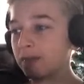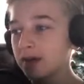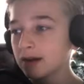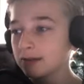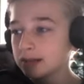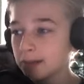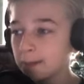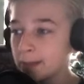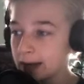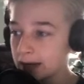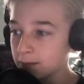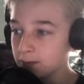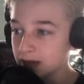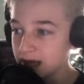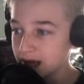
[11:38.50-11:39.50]
You think like
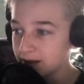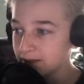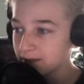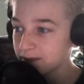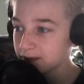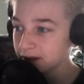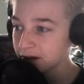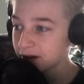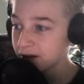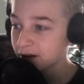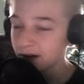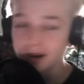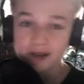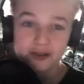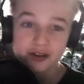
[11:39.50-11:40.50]
it's like
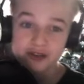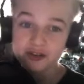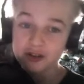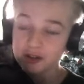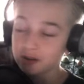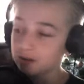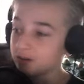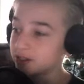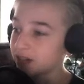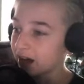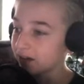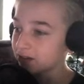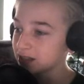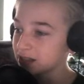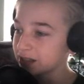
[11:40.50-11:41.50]
Vimeo is a big
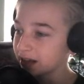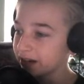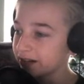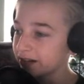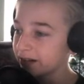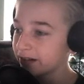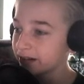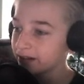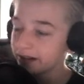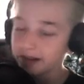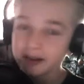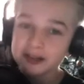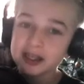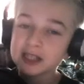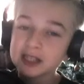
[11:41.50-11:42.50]
meme.
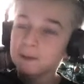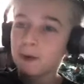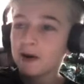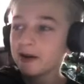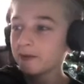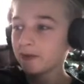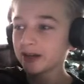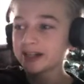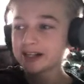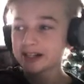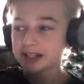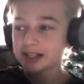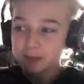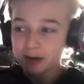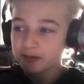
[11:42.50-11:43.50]
If you look on
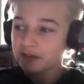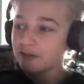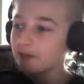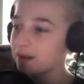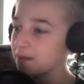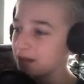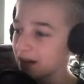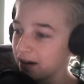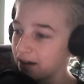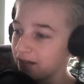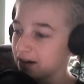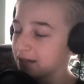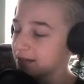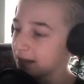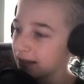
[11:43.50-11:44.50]
channels, it's like at
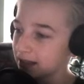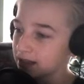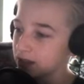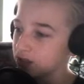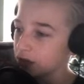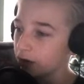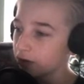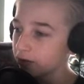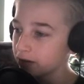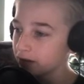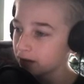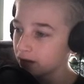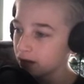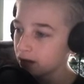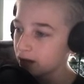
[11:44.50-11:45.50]
this point we should just
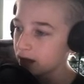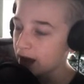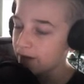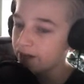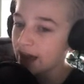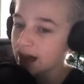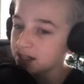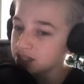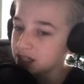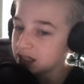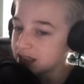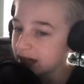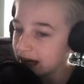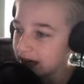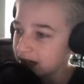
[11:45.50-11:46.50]
move to Vimeo, and
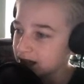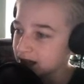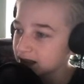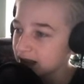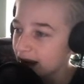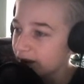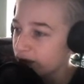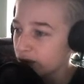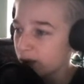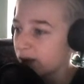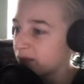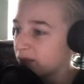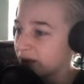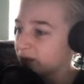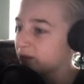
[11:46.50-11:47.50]
it's like as a joke.
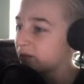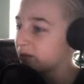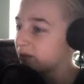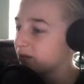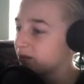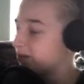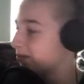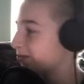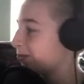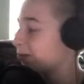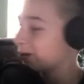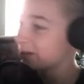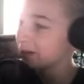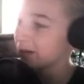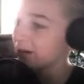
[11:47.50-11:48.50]
If they actually
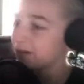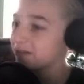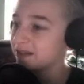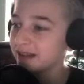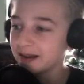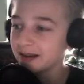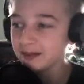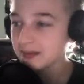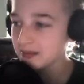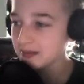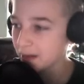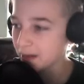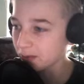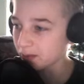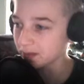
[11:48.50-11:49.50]
did, everyone
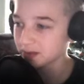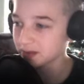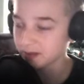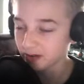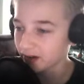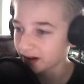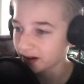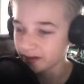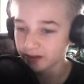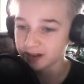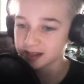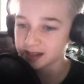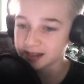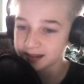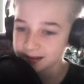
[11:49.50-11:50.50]
would. What?
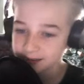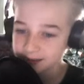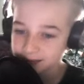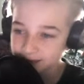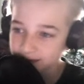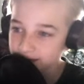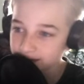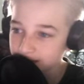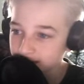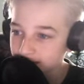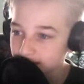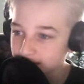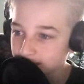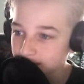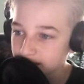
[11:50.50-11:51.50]
No,
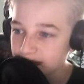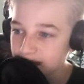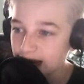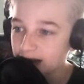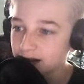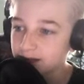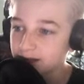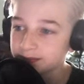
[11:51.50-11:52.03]
everyone would be really confused.